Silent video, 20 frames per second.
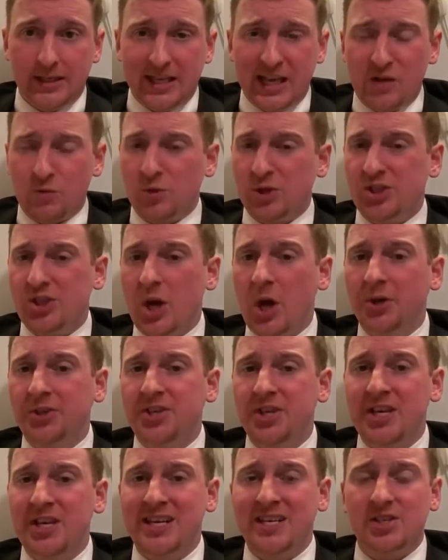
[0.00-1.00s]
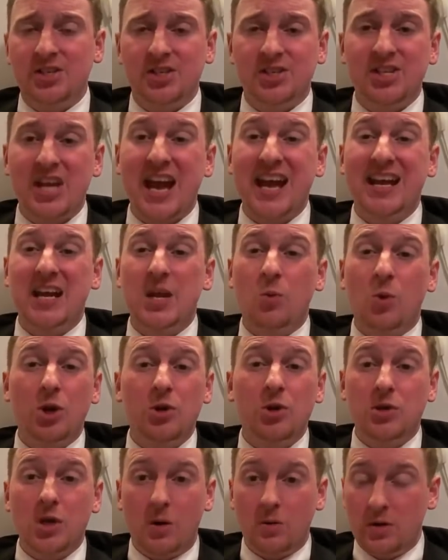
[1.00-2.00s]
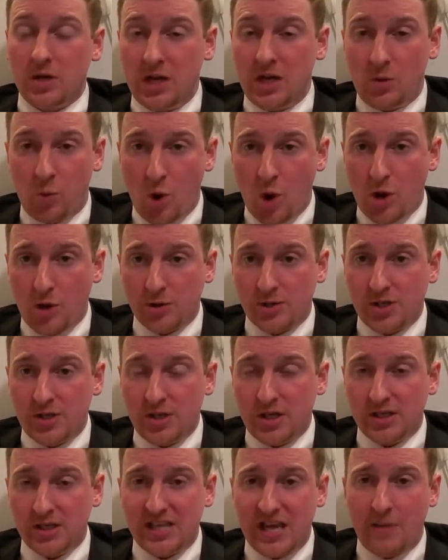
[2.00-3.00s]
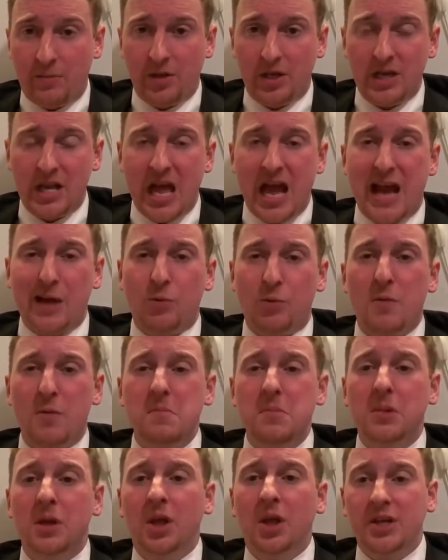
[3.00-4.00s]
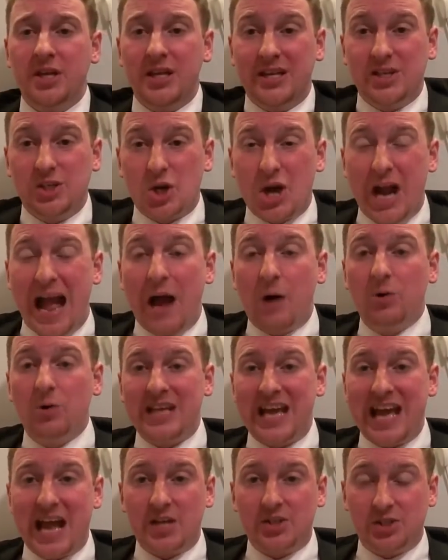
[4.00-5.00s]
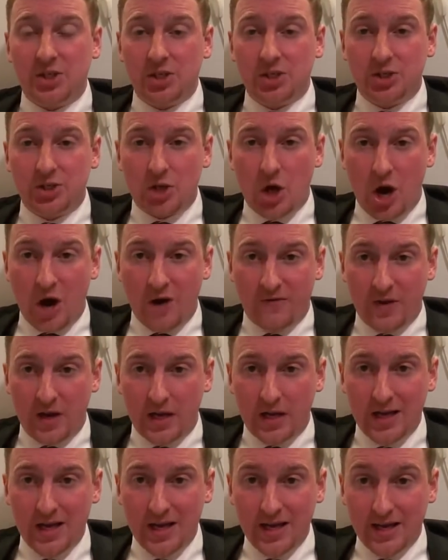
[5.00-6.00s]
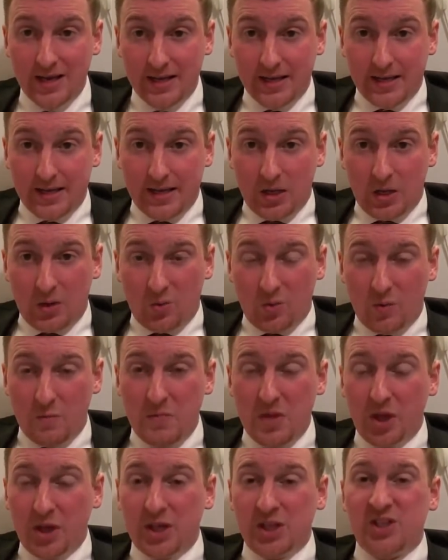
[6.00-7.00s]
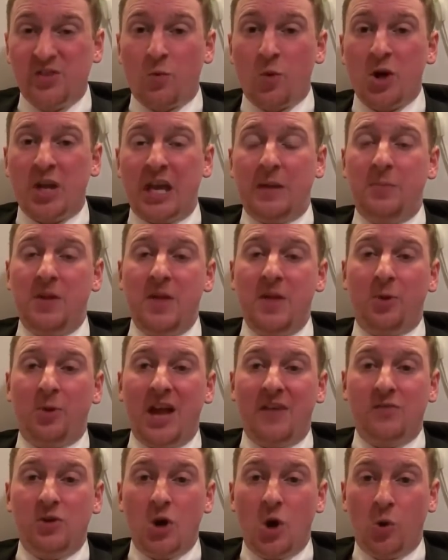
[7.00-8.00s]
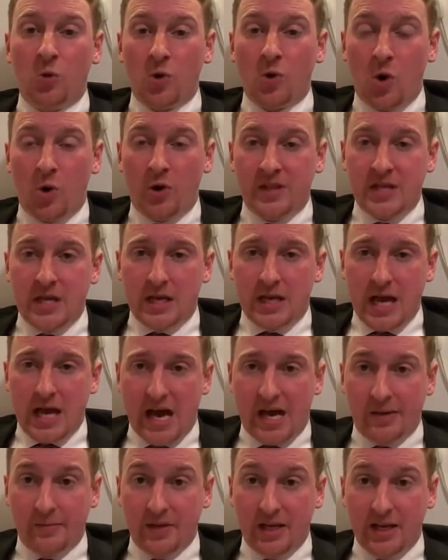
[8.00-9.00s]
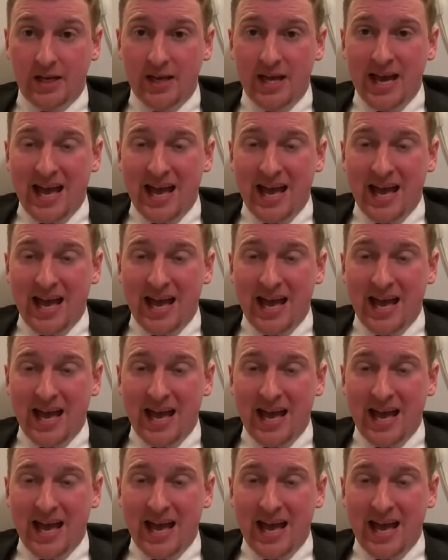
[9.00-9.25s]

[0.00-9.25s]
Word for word: It resulted in a society where you don't need workers at the assembly line, where millions are outcast and starving, where millions of working people have no role in the economy.